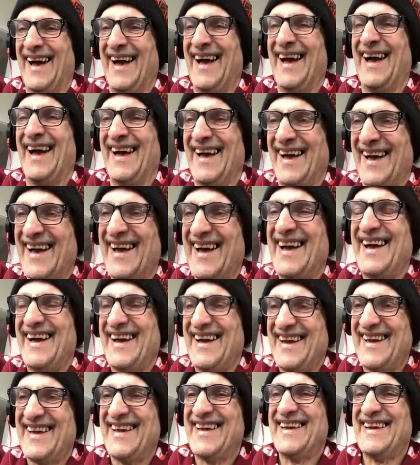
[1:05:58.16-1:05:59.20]
a little
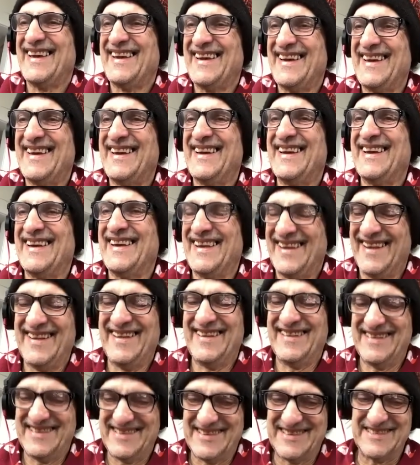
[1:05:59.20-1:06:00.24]
bit. We laughed and we
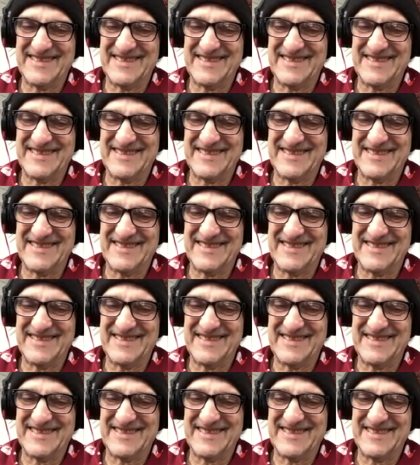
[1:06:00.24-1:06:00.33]
told